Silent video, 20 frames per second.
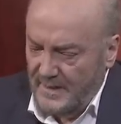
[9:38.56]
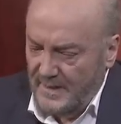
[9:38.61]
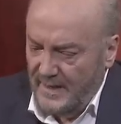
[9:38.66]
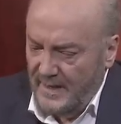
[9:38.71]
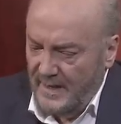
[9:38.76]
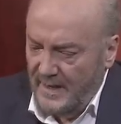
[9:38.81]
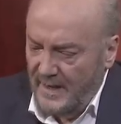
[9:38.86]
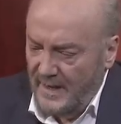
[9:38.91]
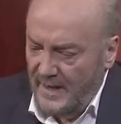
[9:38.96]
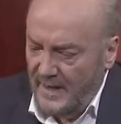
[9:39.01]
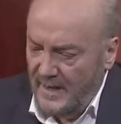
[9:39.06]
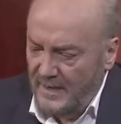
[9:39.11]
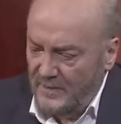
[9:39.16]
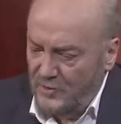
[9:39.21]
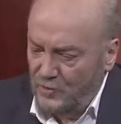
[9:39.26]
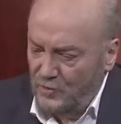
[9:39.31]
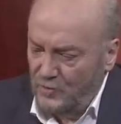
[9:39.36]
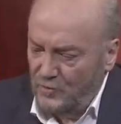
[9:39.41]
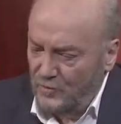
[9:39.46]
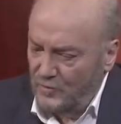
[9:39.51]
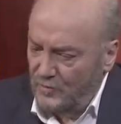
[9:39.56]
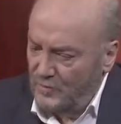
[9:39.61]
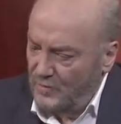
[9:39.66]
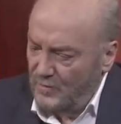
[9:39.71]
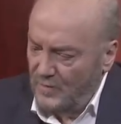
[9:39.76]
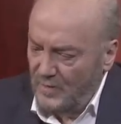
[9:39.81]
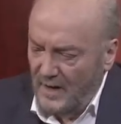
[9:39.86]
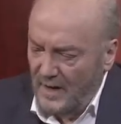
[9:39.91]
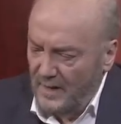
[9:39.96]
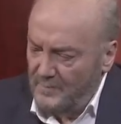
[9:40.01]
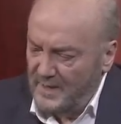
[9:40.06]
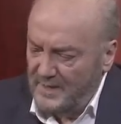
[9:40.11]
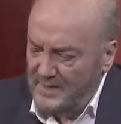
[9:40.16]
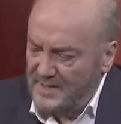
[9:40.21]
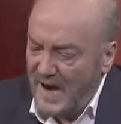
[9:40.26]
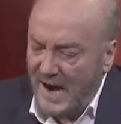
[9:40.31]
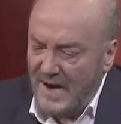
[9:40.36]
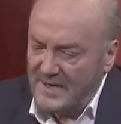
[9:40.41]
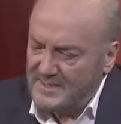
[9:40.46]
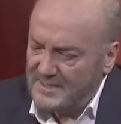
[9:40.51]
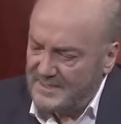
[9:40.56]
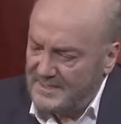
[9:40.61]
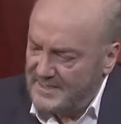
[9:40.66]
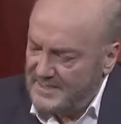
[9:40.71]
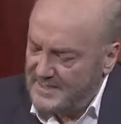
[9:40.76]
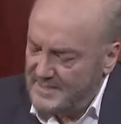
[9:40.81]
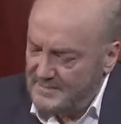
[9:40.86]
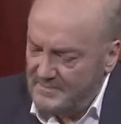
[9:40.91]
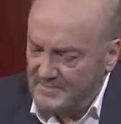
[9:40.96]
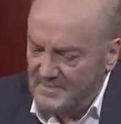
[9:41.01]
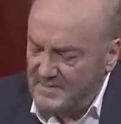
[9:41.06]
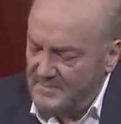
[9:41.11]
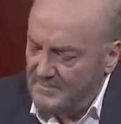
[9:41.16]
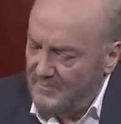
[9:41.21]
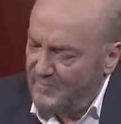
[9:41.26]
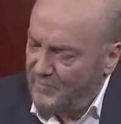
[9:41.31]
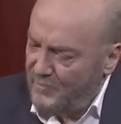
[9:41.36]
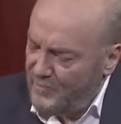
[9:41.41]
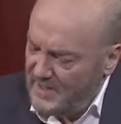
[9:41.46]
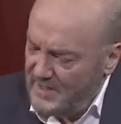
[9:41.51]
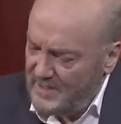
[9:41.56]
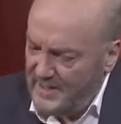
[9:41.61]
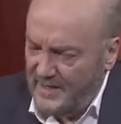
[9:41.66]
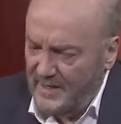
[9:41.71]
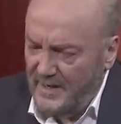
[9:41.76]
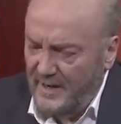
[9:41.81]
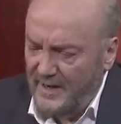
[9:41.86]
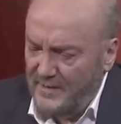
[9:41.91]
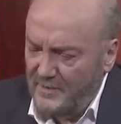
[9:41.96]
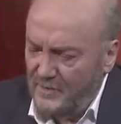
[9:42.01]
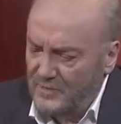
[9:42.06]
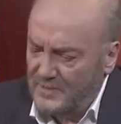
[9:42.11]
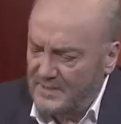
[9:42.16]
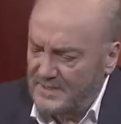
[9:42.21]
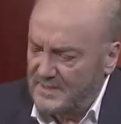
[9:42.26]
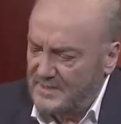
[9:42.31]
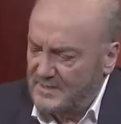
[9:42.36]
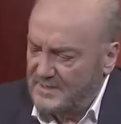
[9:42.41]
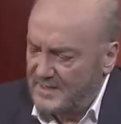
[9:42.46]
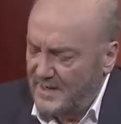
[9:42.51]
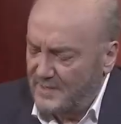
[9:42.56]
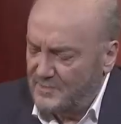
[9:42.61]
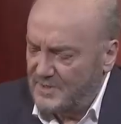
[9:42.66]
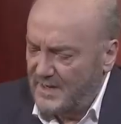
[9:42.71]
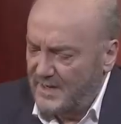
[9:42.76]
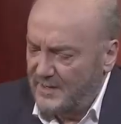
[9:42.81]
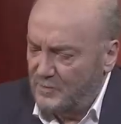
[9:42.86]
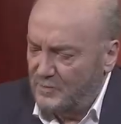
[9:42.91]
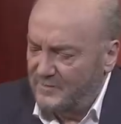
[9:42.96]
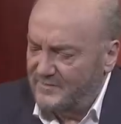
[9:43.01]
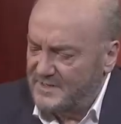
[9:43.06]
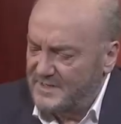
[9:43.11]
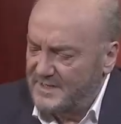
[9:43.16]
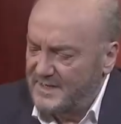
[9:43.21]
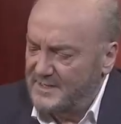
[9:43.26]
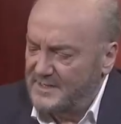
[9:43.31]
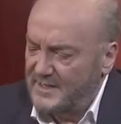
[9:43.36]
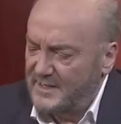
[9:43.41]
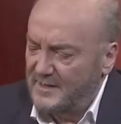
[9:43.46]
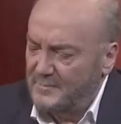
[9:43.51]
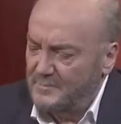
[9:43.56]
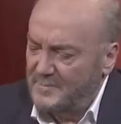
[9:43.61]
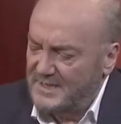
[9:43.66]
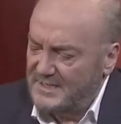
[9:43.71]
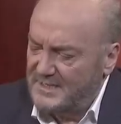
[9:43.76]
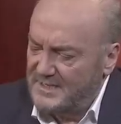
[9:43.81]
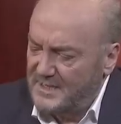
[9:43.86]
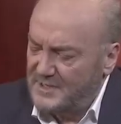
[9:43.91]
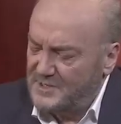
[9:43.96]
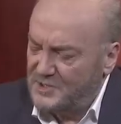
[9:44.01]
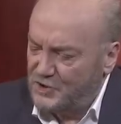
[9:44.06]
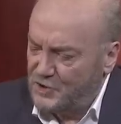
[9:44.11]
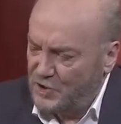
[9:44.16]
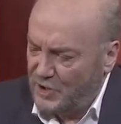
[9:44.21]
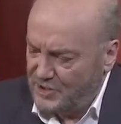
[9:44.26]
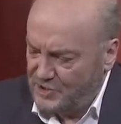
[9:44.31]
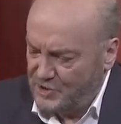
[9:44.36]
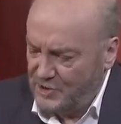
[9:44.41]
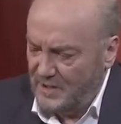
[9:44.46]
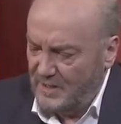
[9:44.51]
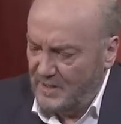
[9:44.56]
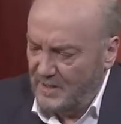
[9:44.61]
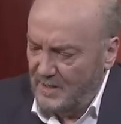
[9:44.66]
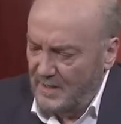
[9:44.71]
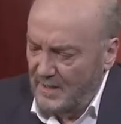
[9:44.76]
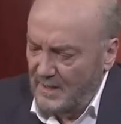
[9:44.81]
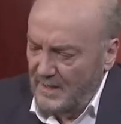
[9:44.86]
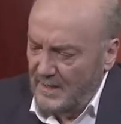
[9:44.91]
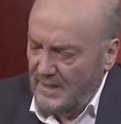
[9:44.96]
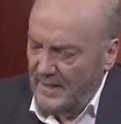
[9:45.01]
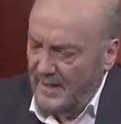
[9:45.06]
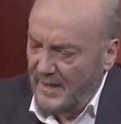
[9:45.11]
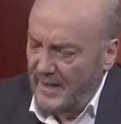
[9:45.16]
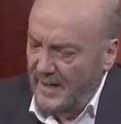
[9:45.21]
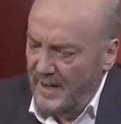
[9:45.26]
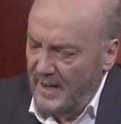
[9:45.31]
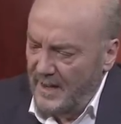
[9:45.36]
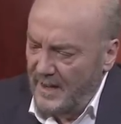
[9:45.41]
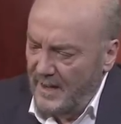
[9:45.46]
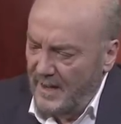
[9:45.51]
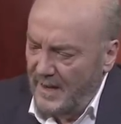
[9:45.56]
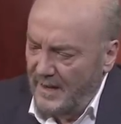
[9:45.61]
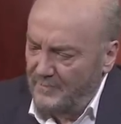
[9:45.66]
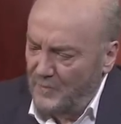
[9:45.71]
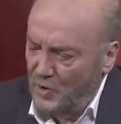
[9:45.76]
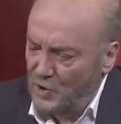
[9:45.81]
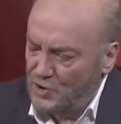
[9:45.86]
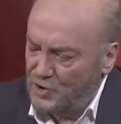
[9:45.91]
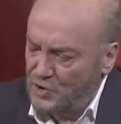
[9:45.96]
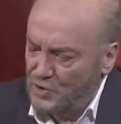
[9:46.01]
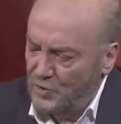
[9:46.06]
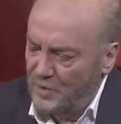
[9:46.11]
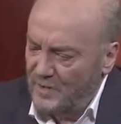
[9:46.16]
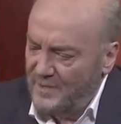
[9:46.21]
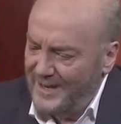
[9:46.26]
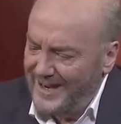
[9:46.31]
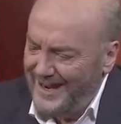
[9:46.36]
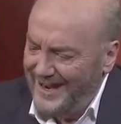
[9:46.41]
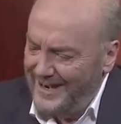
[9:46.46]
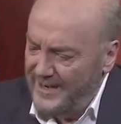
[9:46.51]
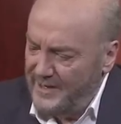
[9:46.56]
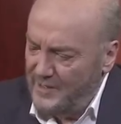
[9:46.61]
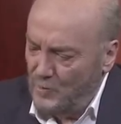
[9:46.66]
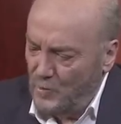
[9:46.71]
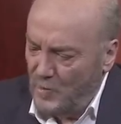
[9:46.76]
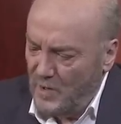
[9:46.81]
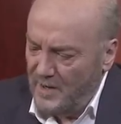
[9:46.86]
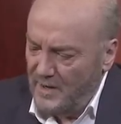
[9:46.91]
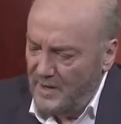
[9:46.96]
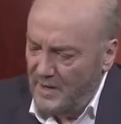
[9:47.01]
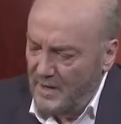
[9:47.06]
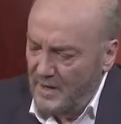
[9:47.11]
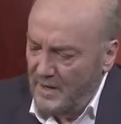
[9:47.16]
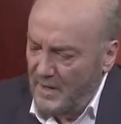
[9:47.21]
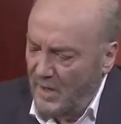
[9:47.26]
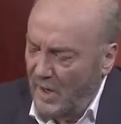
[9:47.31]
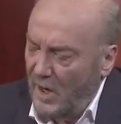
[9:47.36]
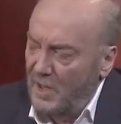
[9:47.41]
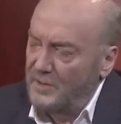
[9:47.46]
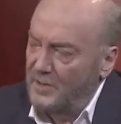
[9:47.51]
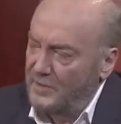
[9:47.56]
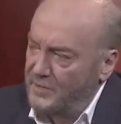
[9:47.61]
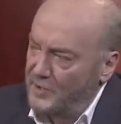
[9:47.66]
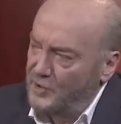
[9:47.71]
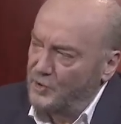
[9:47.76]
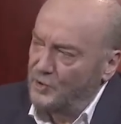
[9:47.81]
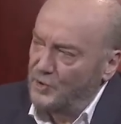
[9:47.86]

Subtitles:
I mean, it's hard to really, I know this sounds like overstating it, but since Churchill, I'm not sure that anyone other than